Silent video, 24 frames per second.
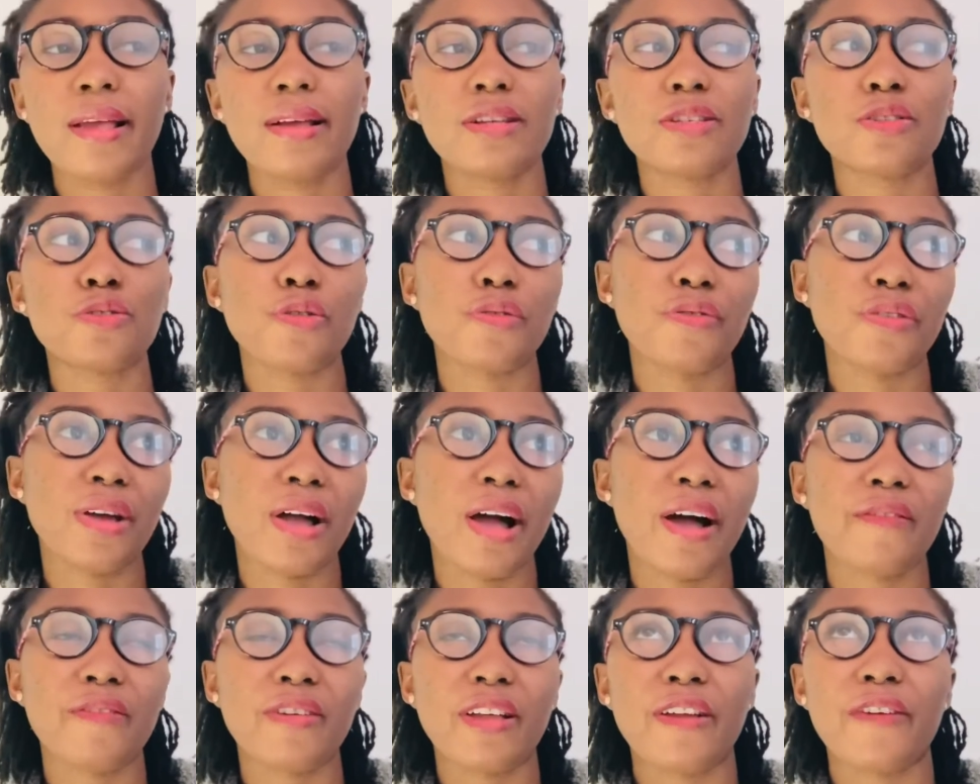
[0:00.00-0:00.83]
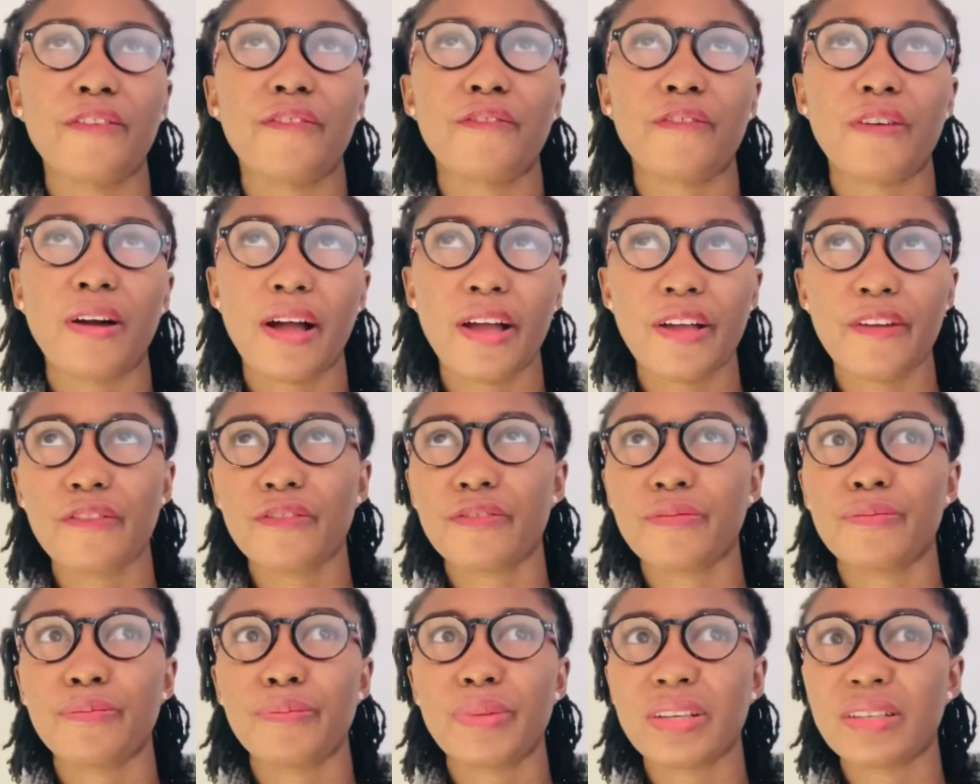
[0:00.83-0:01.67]
So if you have like 5
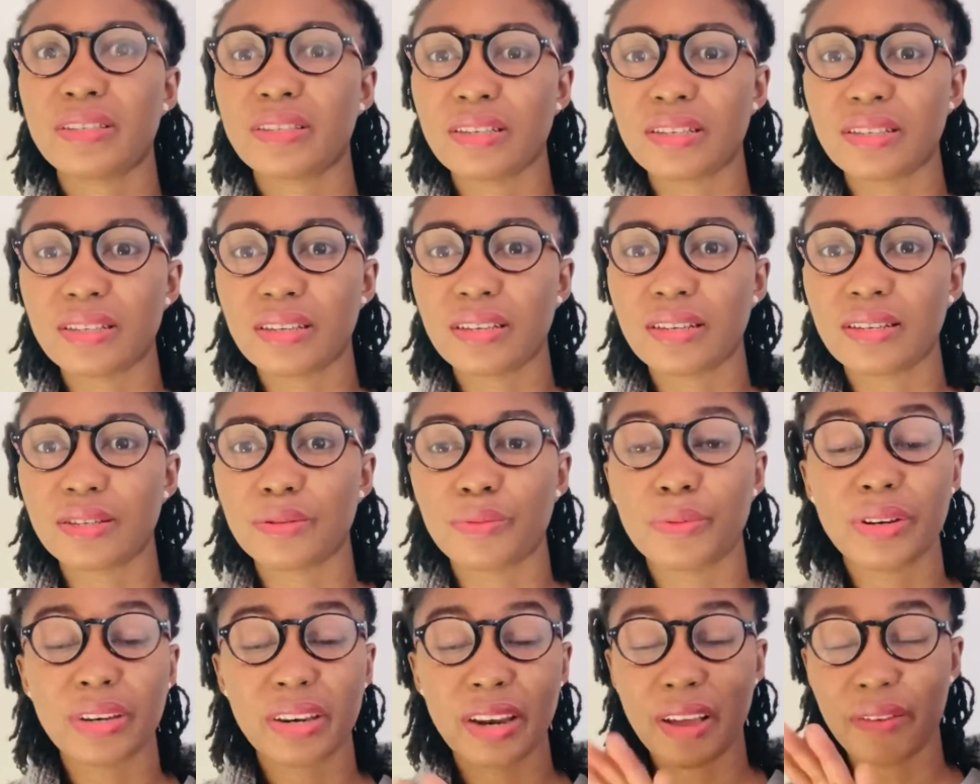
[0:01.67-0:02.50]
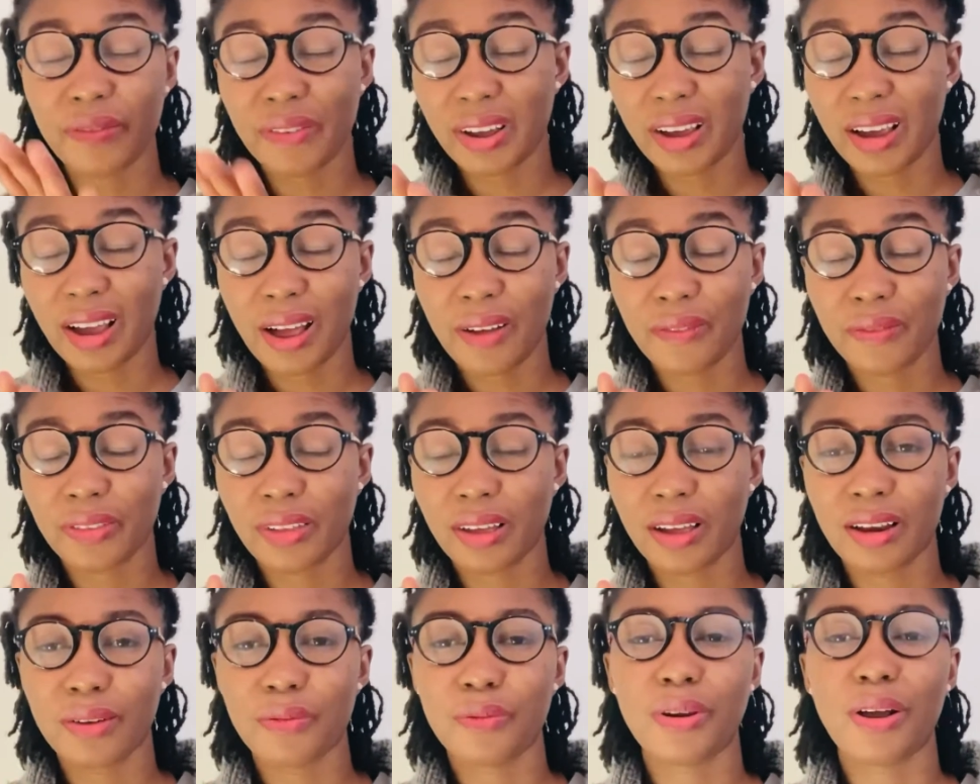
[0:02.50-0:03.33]
PCTs, we never have
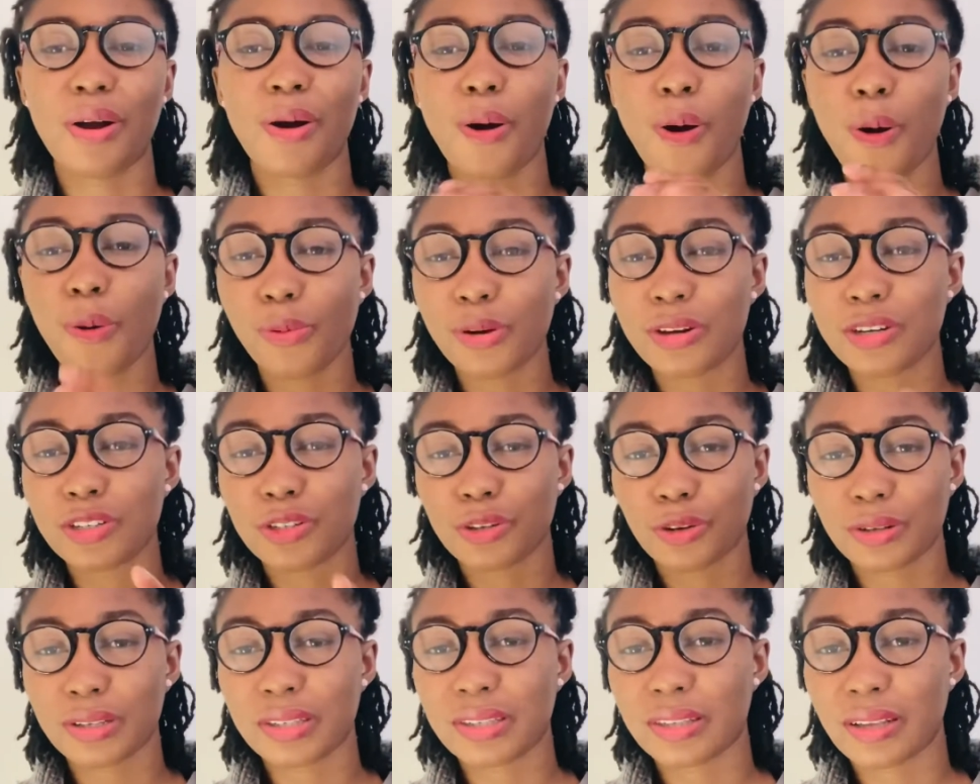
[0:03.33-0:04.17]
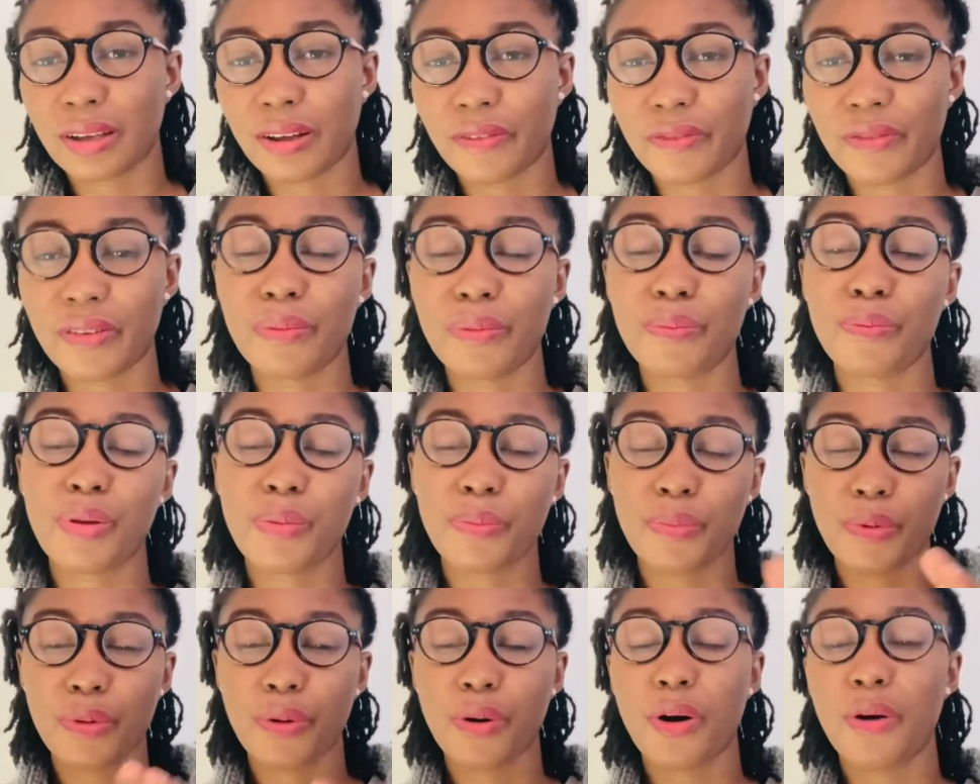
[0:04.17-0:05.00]
that. We are always short staffed and
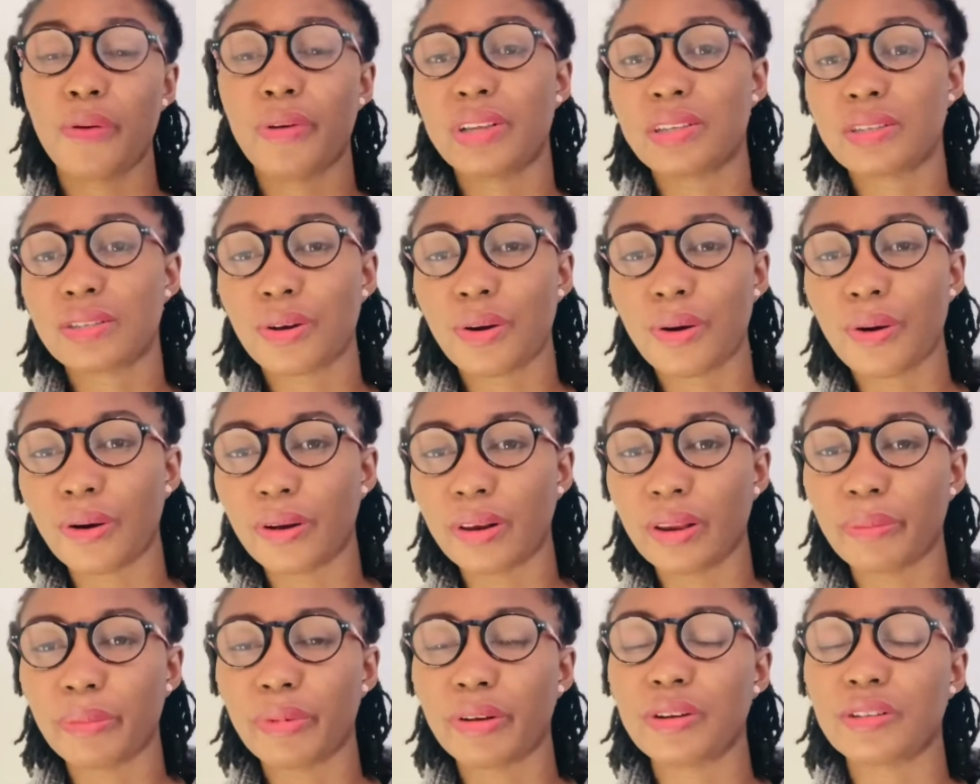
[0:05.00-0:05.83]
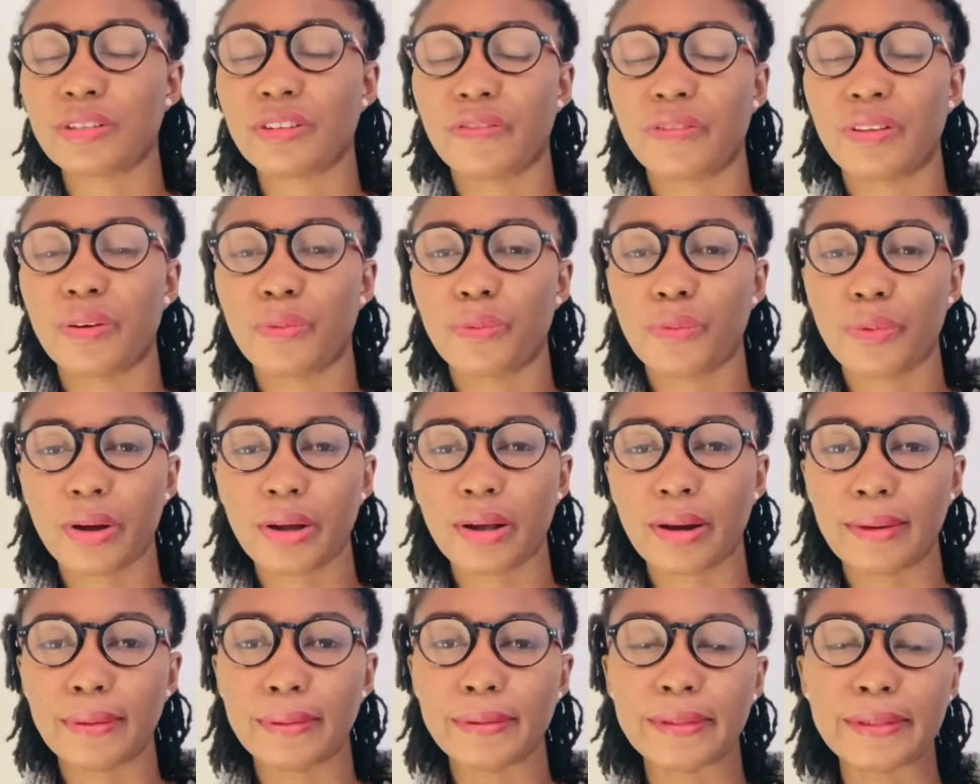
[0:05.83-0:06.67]
people always calling because of the
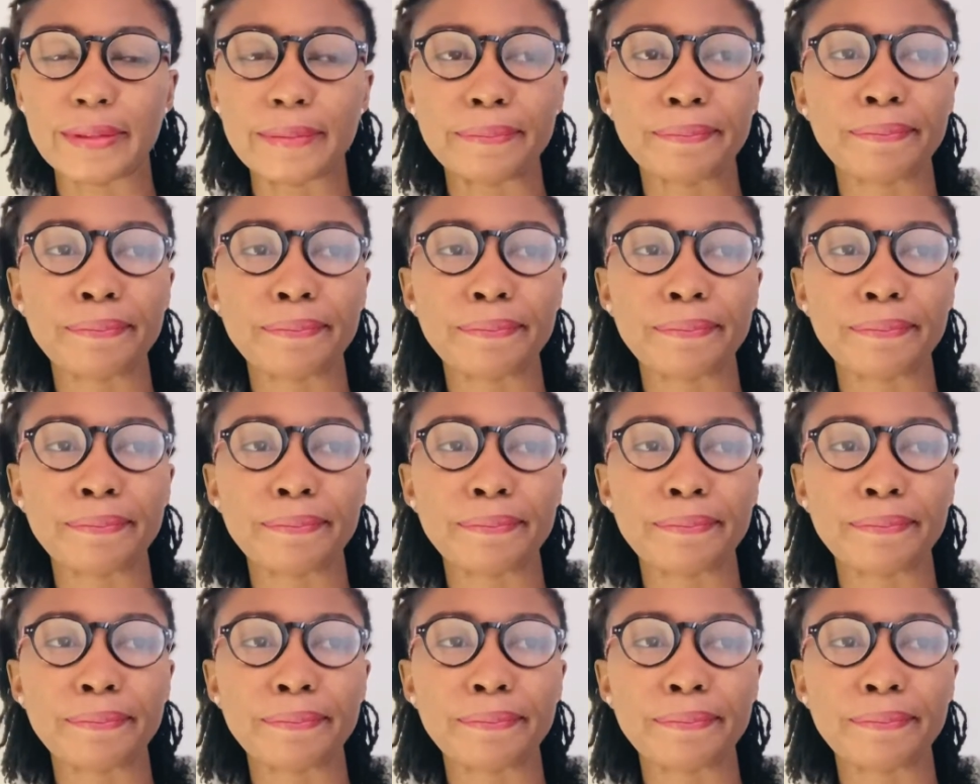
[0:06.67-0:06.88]
workload.